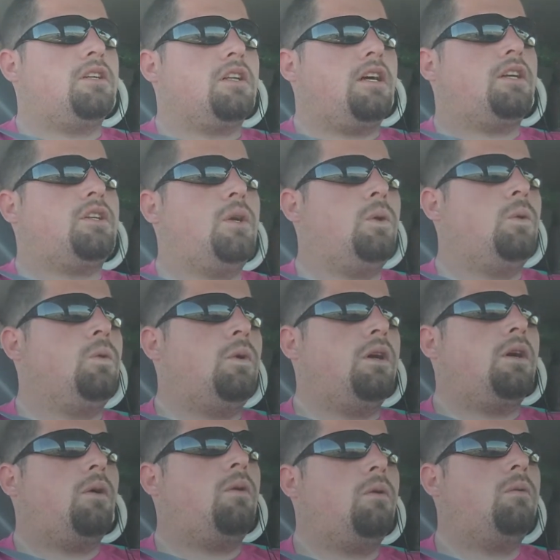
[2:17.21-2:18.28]
and you're like, dude,
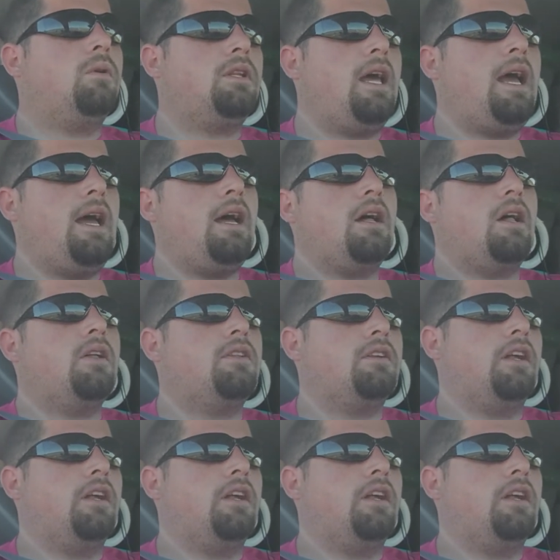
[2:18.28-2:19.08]
what the hell?